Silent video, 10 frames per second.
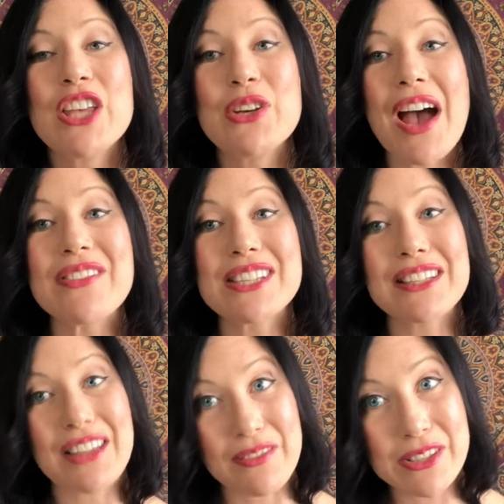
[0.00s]
You have to
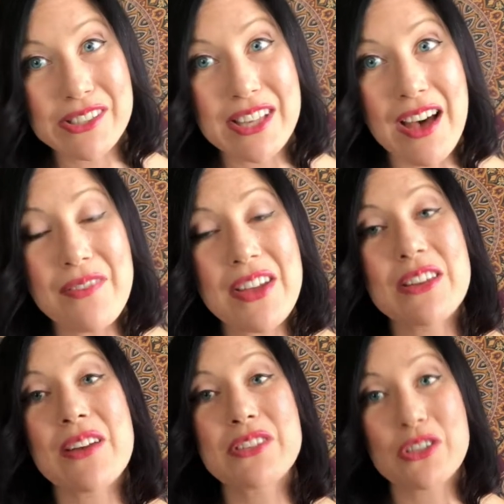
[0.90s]
love yourself and
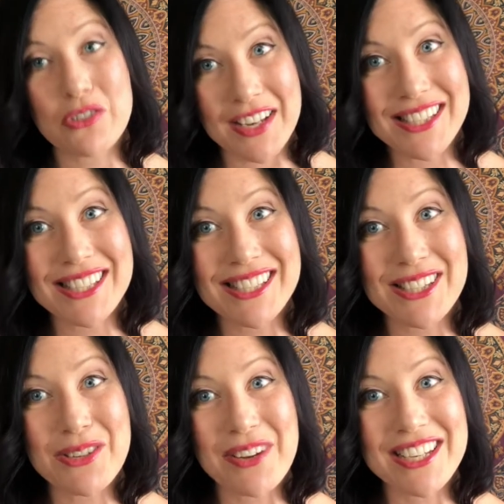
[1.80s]
you have to trust the
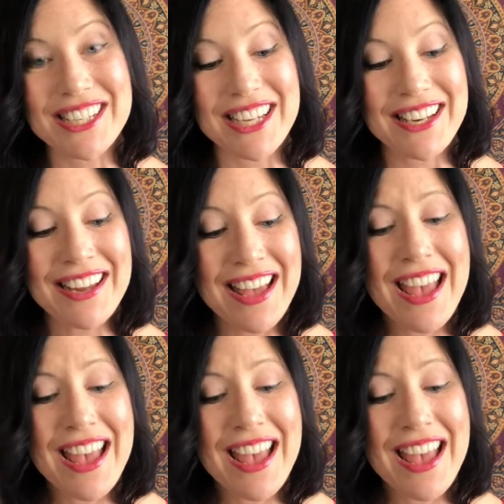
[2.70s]
situation.